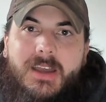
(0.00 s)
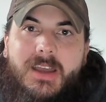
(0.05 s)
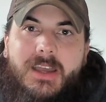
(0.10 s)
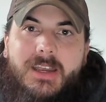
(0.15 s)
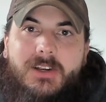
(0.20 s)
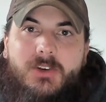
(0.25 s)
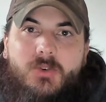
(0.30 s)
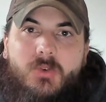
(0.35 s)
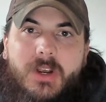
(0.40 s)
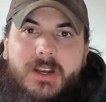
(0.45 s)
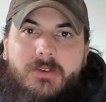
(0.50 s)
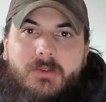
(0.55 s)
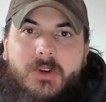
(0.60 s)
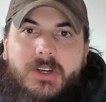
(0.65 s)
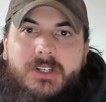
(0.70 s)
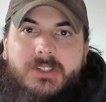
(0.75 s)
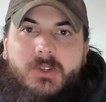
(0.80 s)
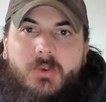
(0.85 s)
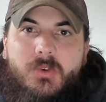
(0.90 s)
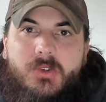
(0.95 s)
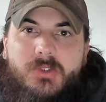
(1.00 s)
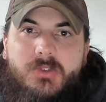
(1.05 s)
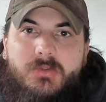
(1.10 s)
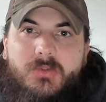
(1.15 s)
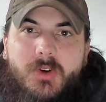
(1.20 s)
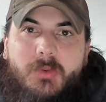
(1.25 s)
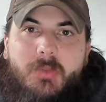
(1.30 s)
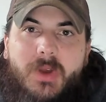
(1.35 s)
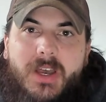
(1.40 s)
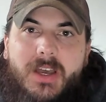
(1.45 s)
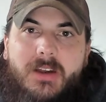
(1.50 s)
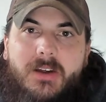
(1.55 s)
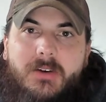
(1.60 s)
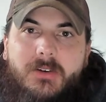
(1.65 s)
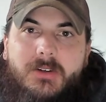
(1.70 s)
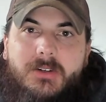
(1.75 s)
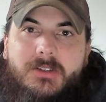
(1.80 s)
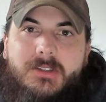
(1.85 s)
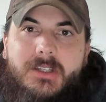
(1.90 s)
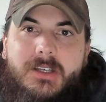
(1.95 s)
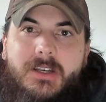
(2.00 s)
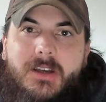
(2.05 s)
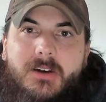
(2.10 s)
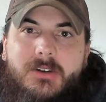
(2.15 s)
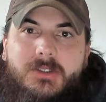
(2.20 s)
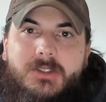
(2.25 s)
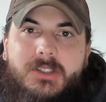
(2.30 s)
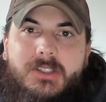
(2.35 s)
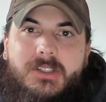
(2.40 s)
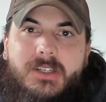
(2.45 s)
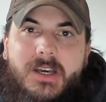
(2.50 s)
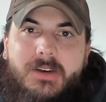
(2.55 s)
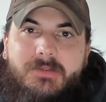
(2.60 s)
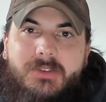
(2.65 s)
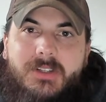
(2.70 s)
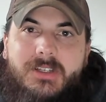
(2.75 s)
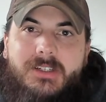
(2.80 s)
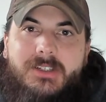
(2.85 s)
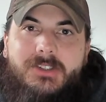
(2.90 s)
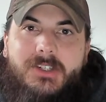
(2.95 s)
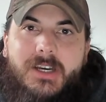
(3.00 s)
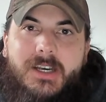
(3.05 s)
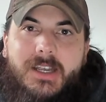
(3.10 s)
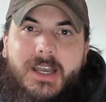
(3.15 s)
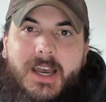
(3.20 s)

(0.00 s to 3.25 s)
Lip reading: a great resource for pet owners that y'all should definitely check